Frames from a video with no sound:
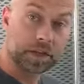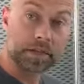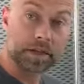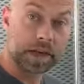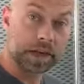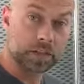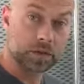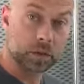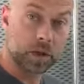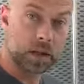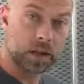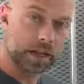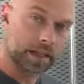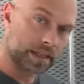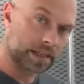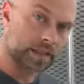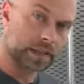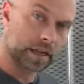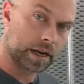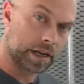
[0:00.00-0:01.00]
in that as well. Like
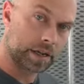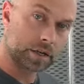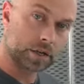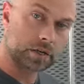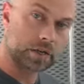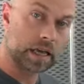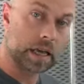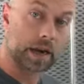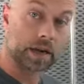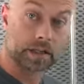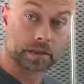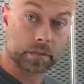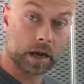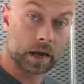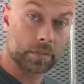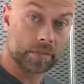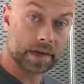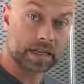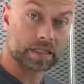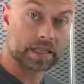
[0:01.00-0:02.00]
I said, I use that as
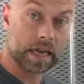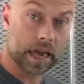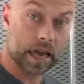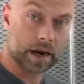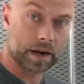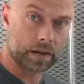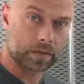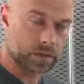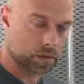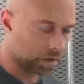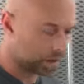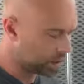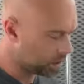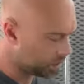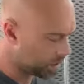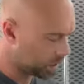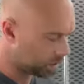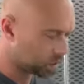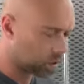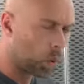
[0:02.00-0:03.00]
my mix additive. So I did
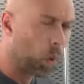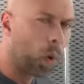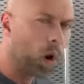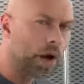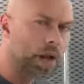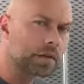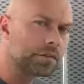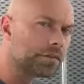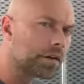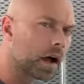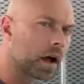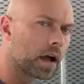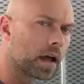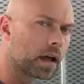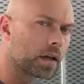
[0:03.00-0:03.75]
about 25%